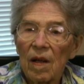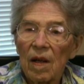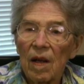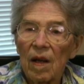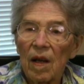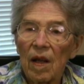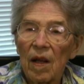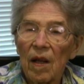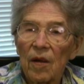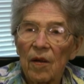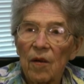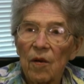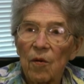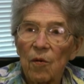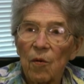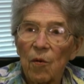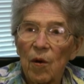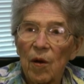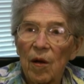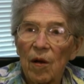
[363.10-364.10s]
Leonard
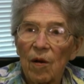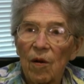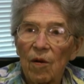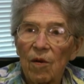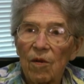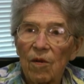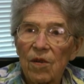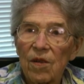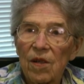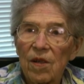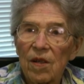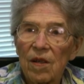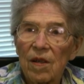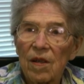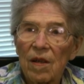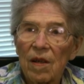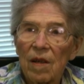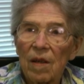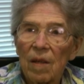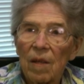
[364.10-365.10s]
Reynolds,
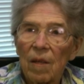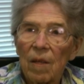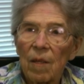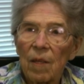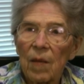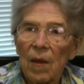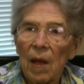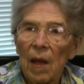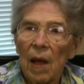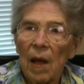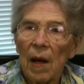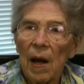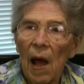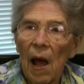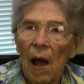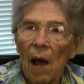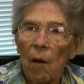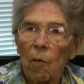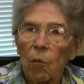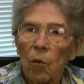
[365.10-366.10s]
and
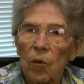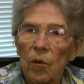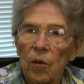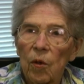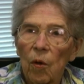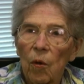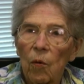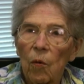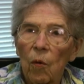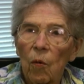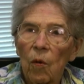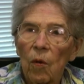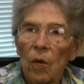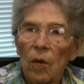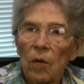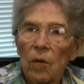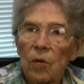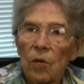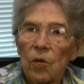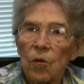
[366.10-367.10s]
I would go
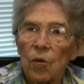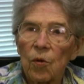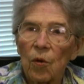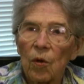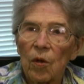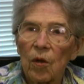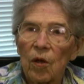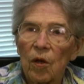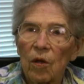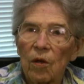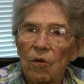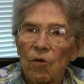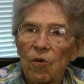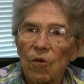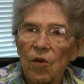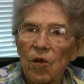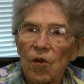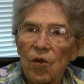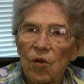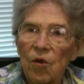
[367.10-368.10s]
to a
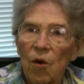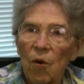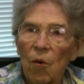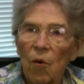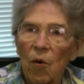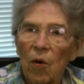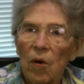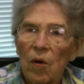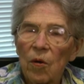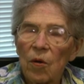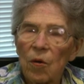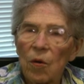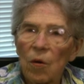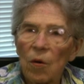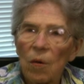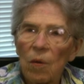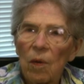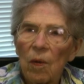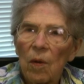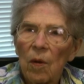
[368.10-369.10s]
country store
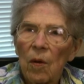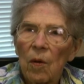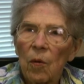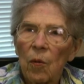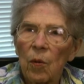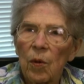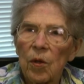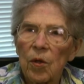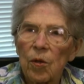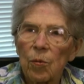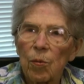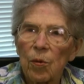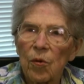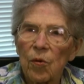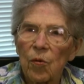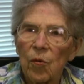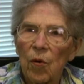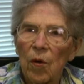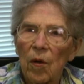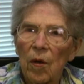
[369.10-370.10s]
which
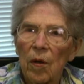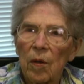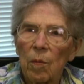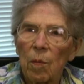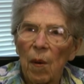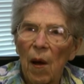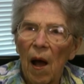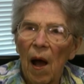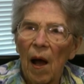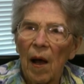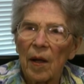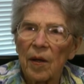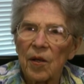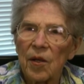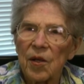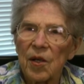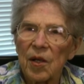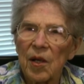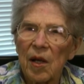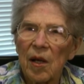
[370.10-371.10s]
was run by a
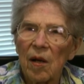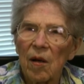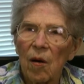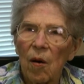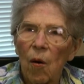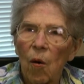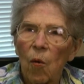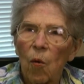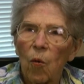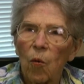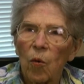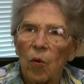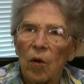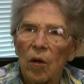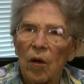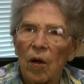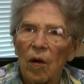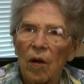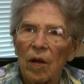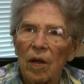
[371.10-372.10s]
dear old
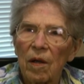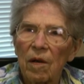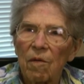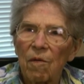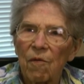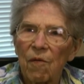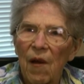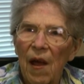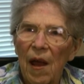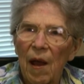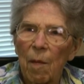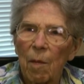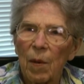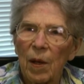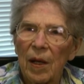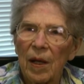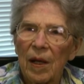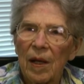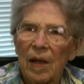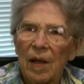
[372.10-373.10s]
colored
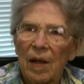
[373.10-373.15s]
family.